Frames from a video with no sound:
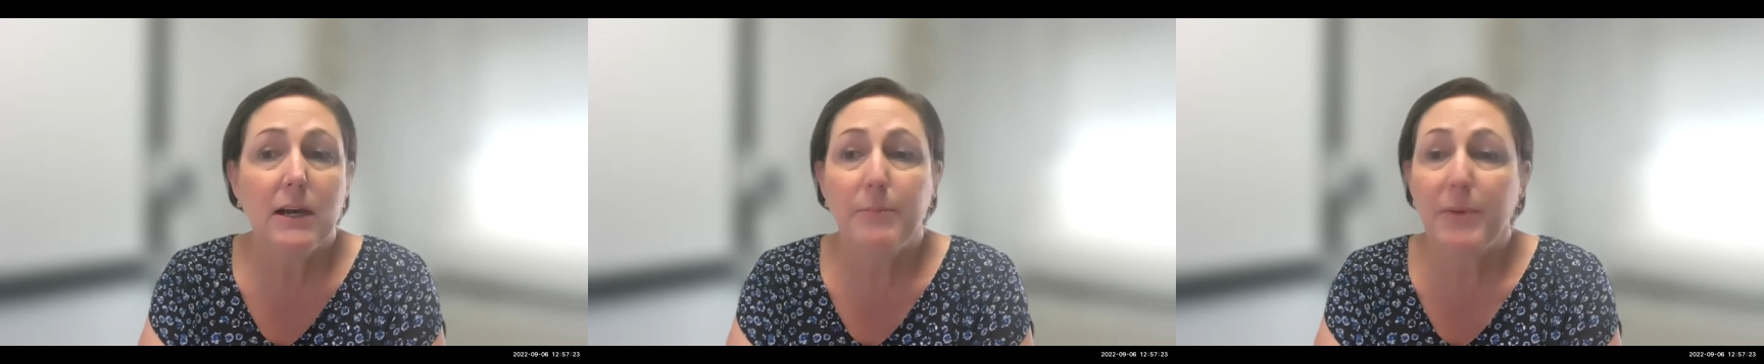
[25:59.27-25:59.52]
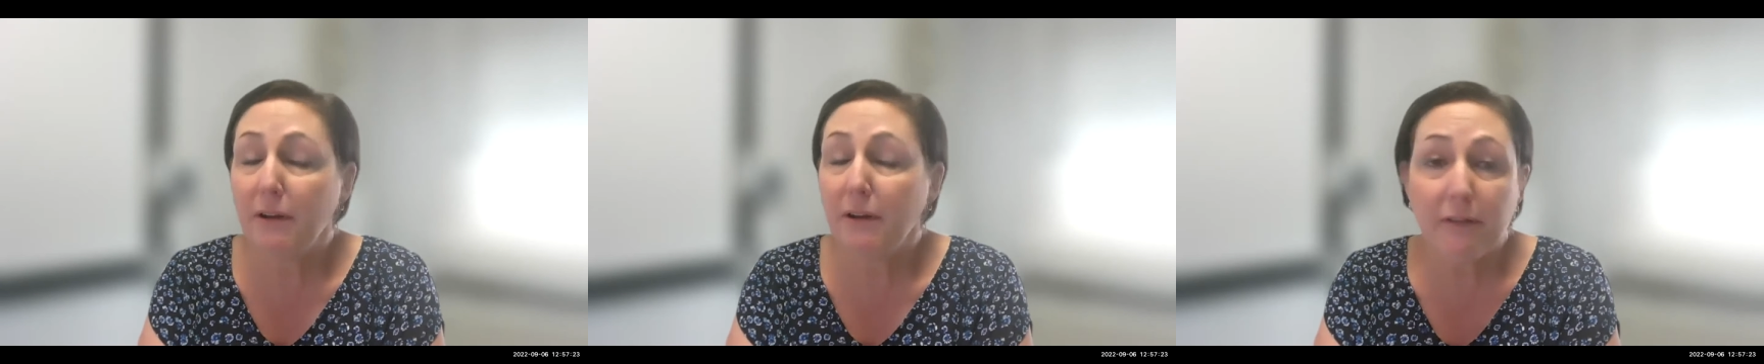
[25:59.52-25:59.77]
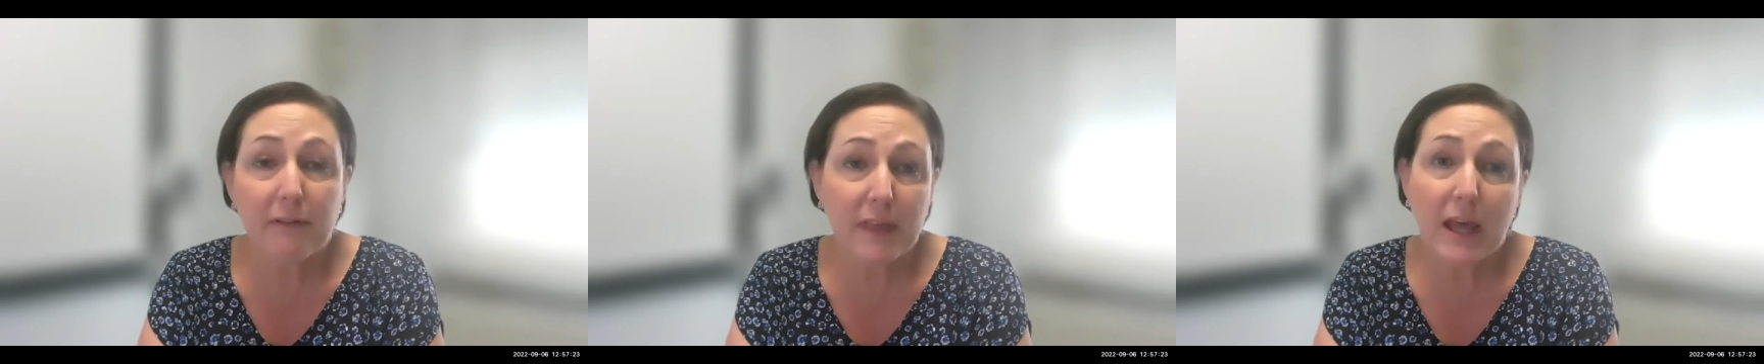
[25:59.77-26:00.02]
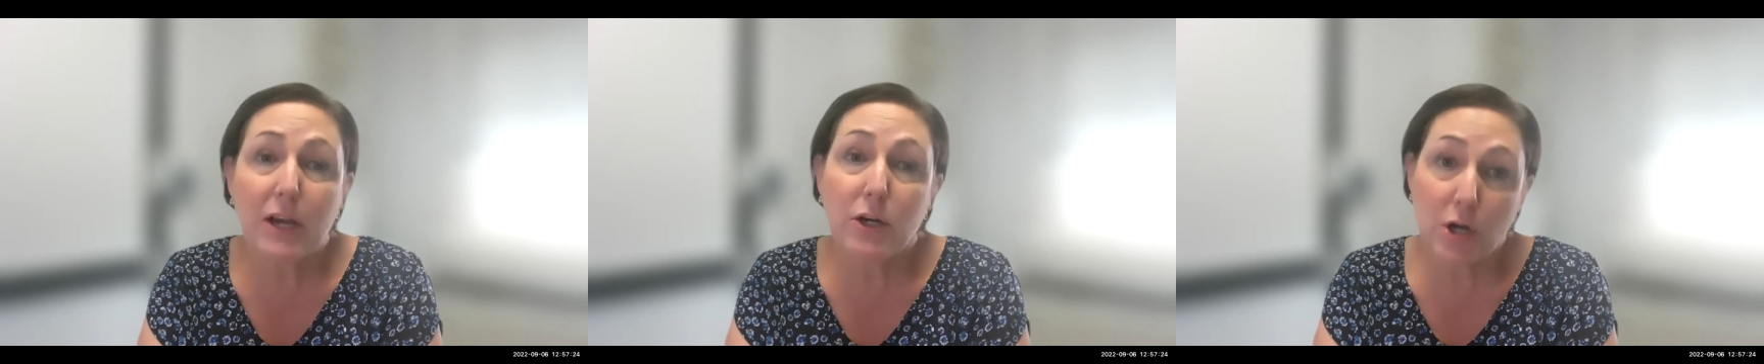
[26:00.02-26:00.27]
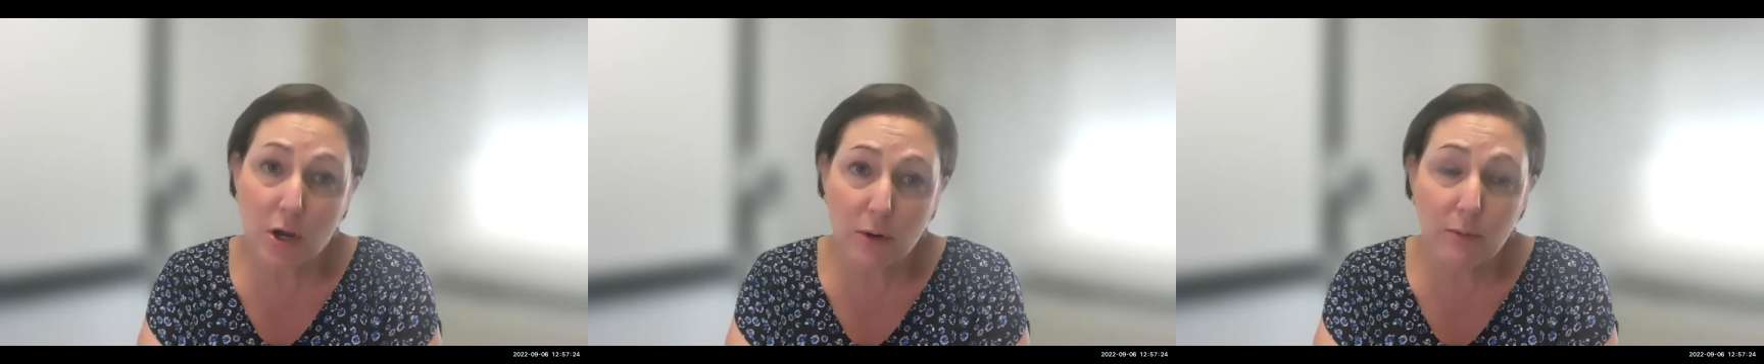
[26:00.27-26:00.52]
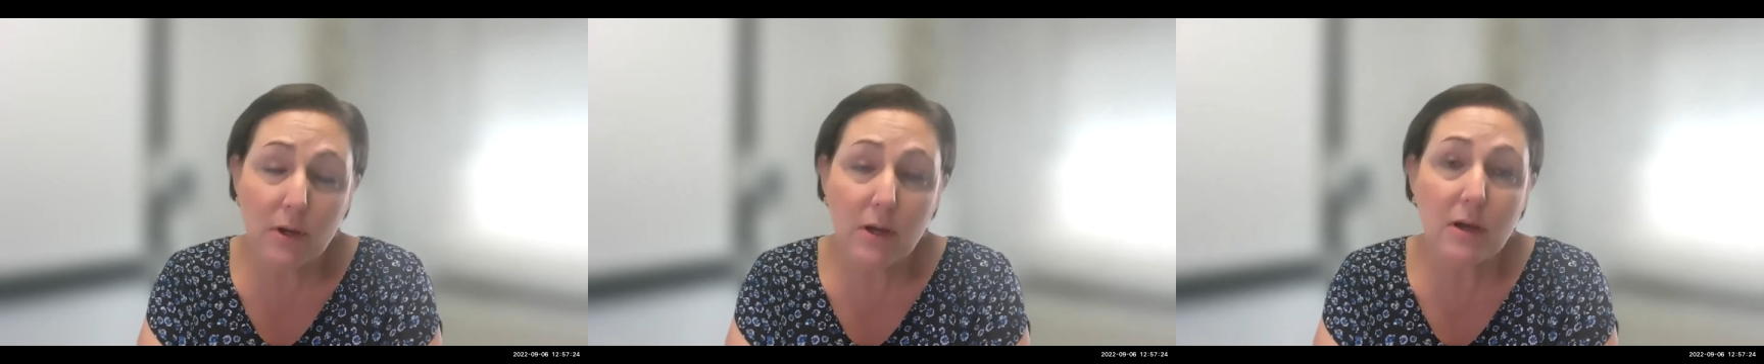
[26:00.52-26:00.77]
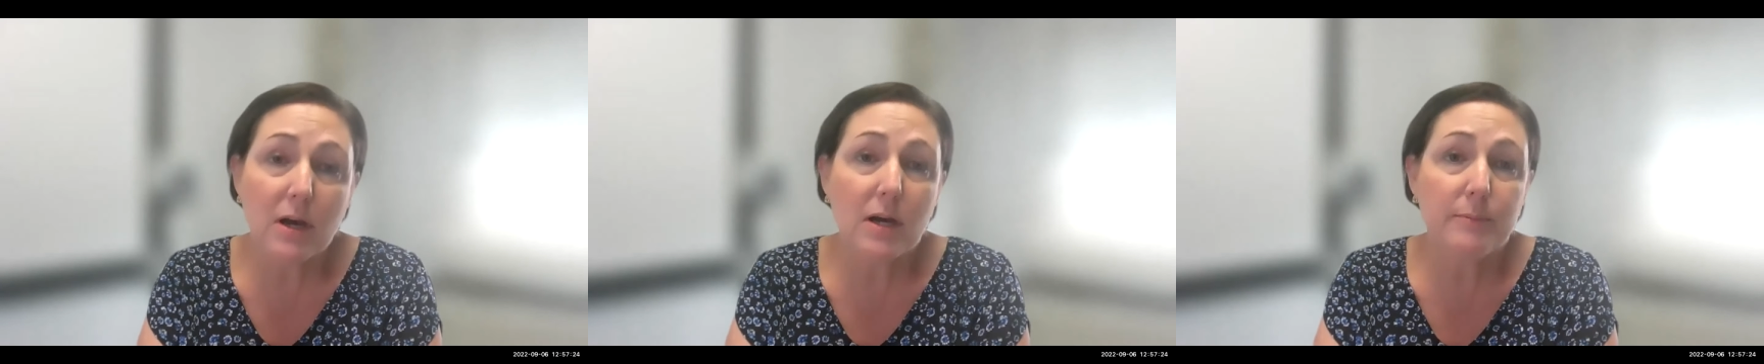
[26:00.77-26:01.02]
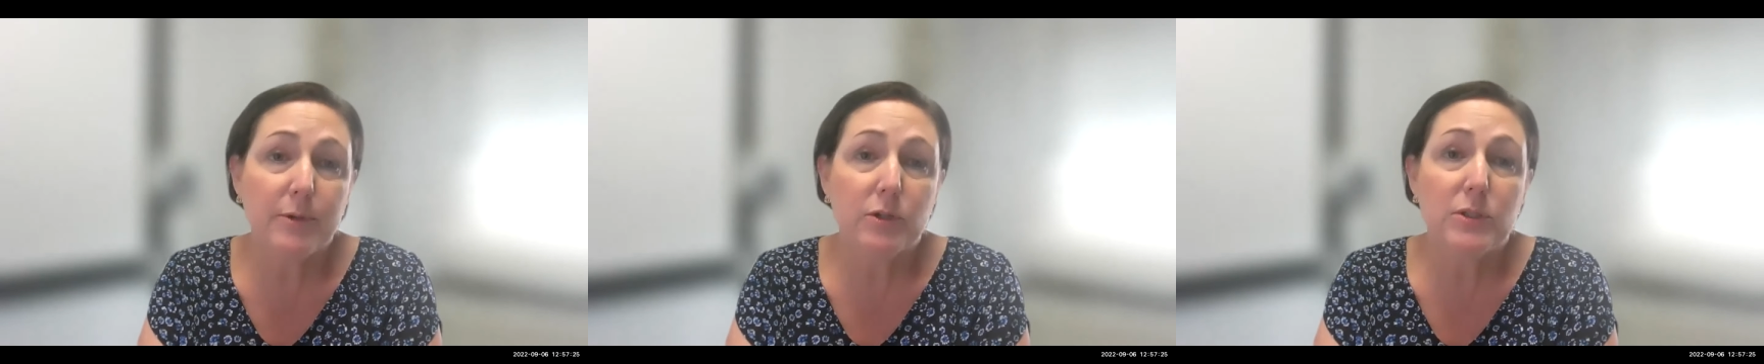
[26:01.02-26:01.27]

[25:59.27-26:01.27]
But other than that, no. Your